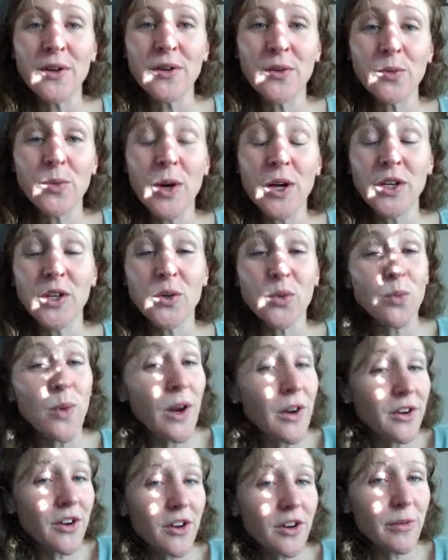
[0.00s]
what you
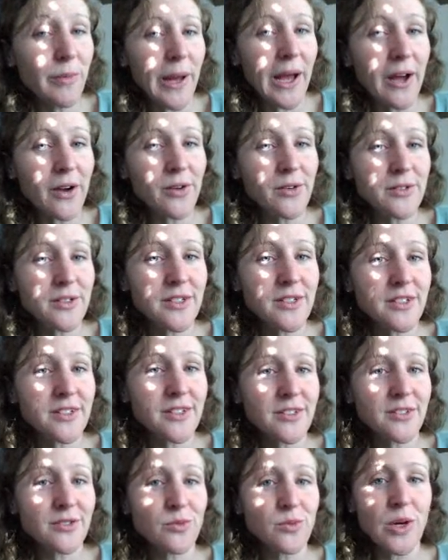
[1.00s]
wonder about,
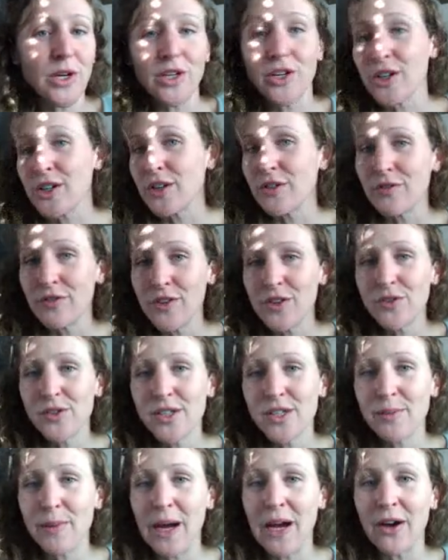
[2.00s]
what you're
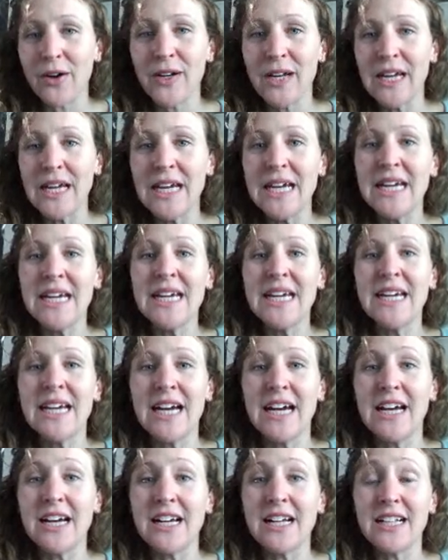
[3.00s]
confused about.
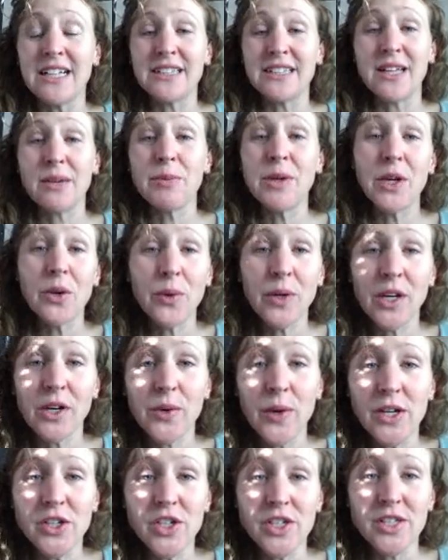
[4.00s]
Let me know what your
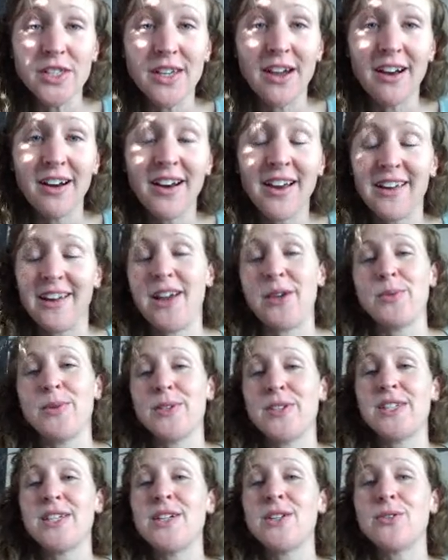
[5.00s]
questions are, and I will
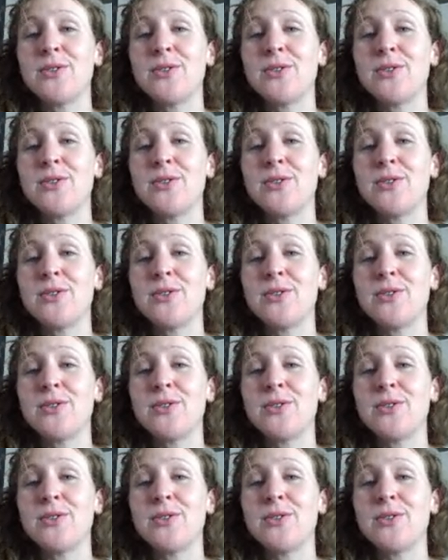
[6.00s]
see you